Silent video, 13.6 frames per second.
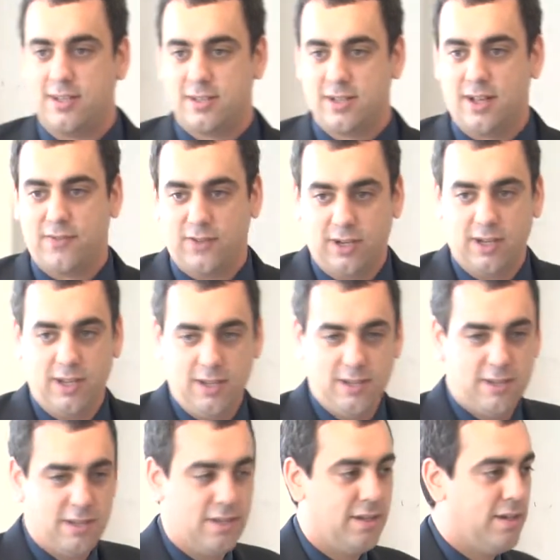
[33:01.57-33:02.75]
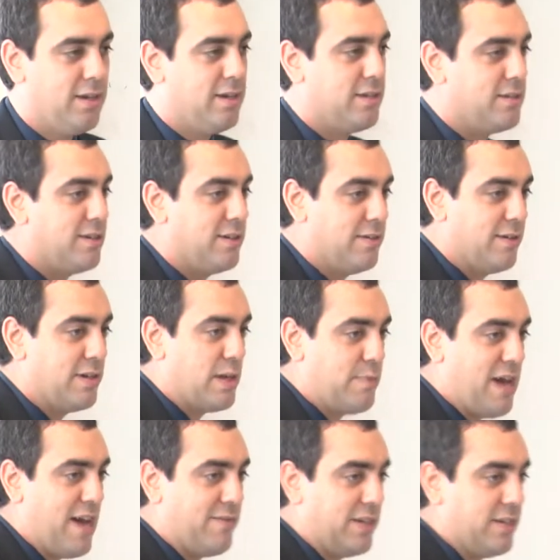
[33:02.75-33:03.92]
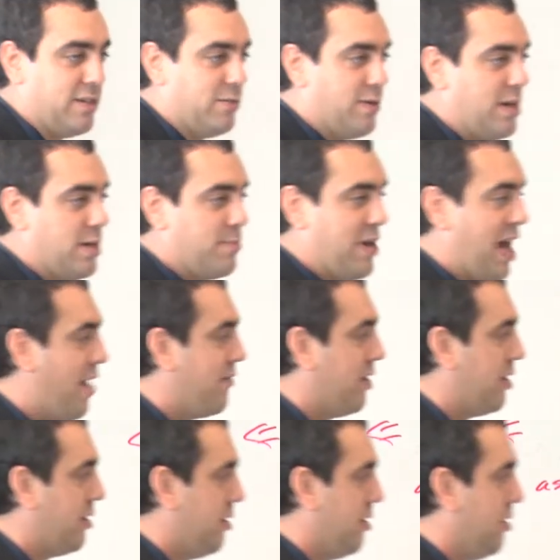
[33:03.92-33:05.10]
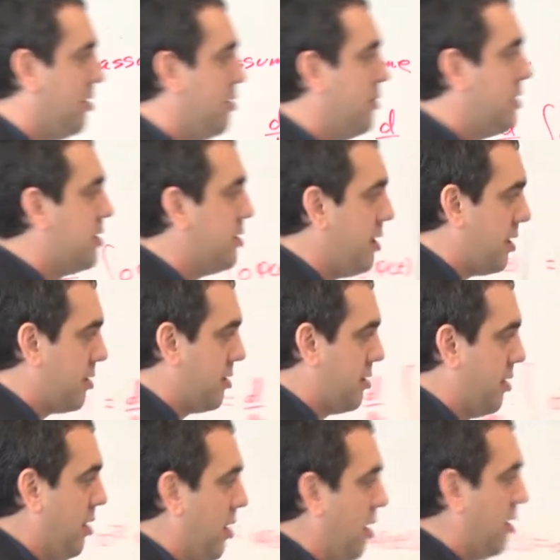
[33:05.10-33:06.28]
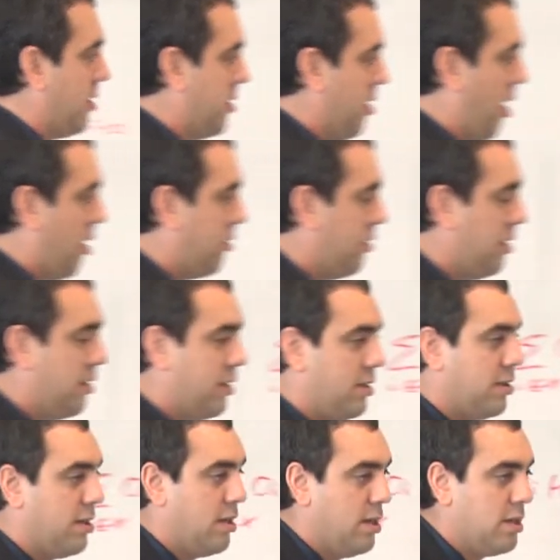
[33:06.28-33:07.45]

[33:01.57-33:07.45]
Isn't that funky? You end up having you end up having to insist that not only the